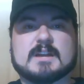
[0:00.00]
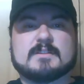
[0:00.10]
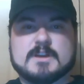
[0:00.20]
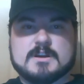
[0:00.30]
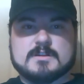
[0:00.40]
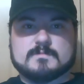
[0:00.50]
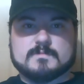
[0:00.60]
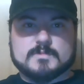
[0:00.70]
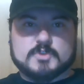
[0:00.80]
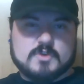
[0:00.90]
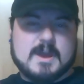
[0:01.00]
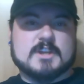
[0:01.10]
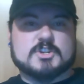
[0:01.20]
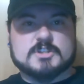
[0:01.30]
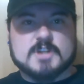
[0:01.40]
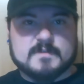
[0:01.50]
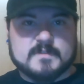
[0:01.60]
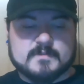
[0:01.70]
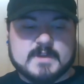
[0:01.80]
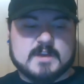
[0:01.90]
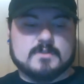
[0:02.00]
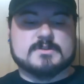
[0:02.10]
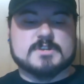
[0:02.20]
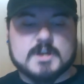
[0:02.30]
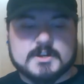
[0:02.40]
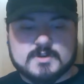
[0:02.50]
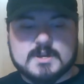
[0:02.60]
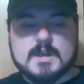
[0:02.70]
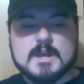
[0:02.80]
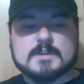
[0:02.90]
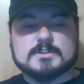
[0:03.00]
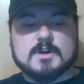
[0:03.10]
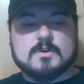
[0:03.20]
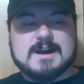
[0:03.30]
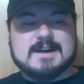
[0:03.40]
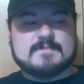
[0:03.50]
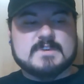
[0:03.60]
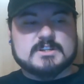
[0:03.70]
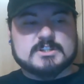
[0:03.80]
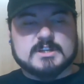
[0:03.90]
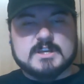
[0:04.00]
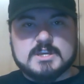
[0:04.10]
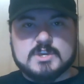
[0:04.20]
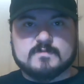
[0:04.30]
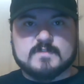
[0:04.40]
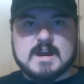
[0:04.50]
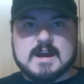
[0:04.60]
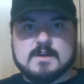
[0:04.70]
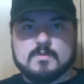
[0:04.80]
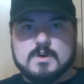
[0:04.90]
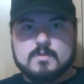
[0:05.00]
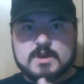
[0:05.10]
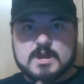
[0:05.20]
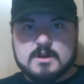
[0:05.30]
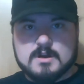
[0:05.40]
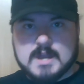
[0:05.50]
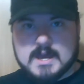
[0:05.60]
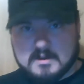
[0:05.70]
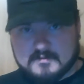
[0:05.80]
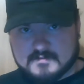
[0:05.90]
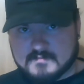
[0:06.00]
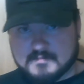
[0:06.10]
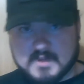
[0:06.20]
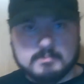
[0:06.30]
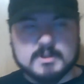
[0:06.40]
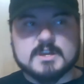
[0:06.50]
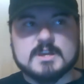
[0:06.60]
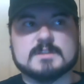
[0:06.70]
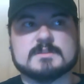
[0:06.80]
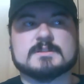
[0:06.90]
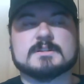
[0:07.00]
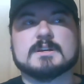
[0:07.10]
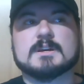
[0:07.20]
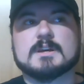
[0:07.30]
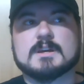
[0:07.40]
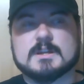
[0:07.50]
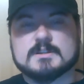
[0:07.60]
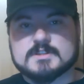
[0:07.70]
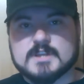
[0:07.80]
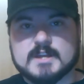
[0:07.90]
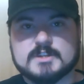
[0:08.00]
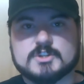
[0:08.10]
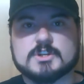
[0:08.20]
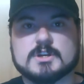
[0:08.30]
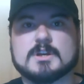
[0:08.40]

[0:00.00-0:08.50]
of their strategies off of on how to run the country. So obviously you've got what we hear a lot of from Republicans and such.